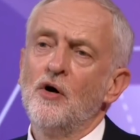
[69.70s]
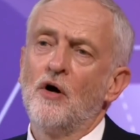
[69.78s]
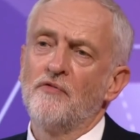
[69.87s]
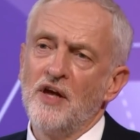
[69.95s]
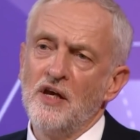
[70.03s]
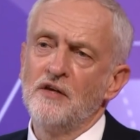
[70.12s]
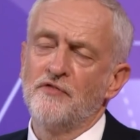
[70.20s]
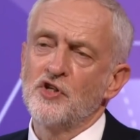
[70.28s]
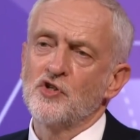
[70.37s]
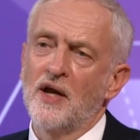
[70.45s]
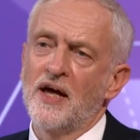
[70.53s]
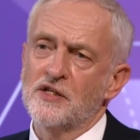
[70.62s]
of
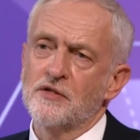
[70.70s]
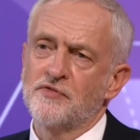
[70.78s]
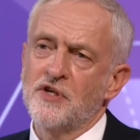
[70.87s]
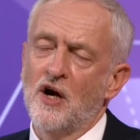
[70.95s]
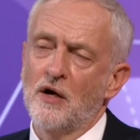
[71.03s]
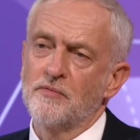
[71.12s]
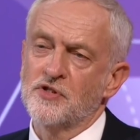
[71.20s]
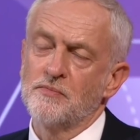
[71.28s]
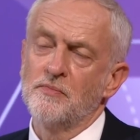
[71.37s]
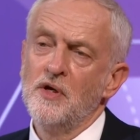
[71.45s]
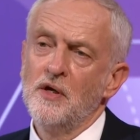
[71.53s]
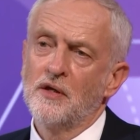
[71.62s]
individual acts of
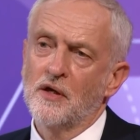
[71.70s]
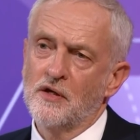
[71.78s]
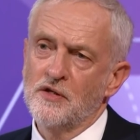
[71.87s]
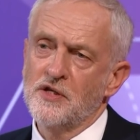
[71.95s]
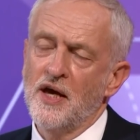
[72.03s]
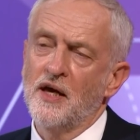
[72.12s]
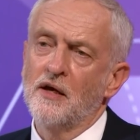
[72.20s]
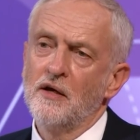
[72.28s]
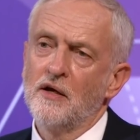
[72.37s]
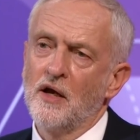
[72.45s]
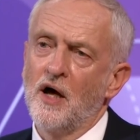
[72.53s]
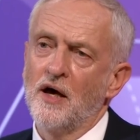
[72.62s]
terrorism that can take
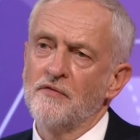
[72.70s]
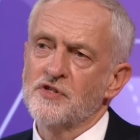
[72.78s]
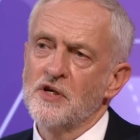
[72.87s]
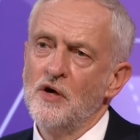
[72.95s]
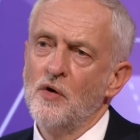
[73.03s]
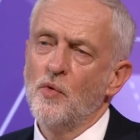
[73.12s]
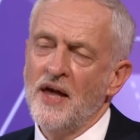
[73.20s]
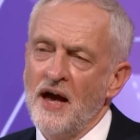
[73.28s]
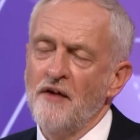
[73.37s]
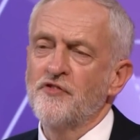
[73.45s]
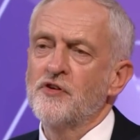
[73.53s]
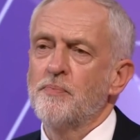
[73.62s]
lives. We
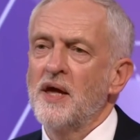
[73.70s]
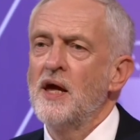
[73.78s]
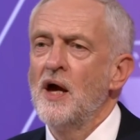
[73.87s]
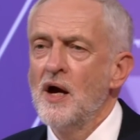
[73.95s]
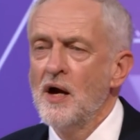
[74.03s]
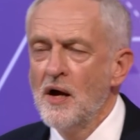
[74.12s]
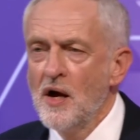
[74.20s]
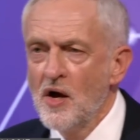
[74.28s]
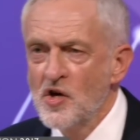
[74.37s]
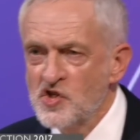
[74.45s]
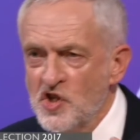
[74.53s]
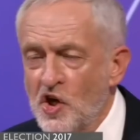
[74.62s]
have to be
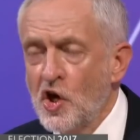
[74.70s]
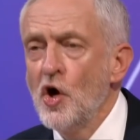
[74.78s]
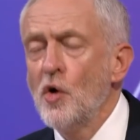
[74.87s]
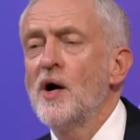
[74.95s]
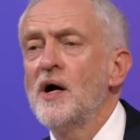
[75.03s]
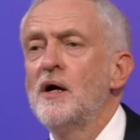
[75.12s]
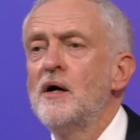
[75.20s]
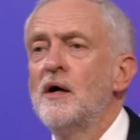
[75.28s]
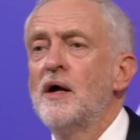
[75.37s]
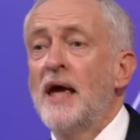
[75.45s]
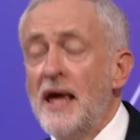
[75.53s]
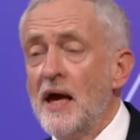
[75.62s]
secure
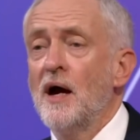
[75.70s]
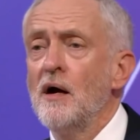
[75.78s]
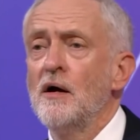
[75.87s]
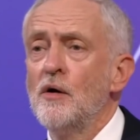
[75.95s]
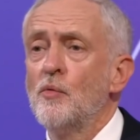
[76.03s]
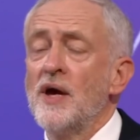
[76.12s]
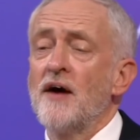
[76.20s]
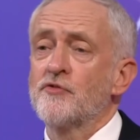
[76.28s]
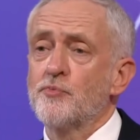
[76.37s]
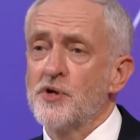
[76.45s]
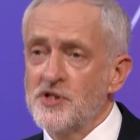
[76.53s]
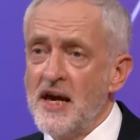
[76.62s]
here, we have to
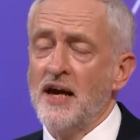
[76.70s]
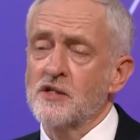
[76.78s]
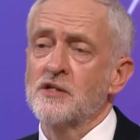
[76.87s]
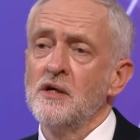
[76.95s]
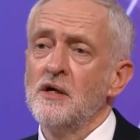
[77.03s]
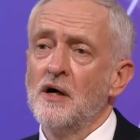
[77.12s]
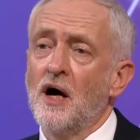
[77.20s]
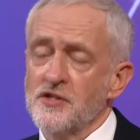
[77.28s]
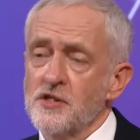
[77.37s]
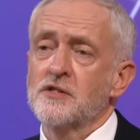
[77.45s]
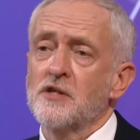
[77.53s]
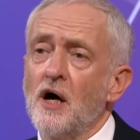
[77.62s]
protect our
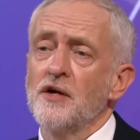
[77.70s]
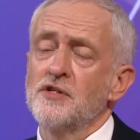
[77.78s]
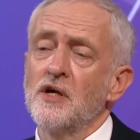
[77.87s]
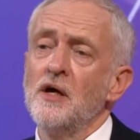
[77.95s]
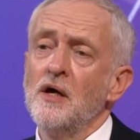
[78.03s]
society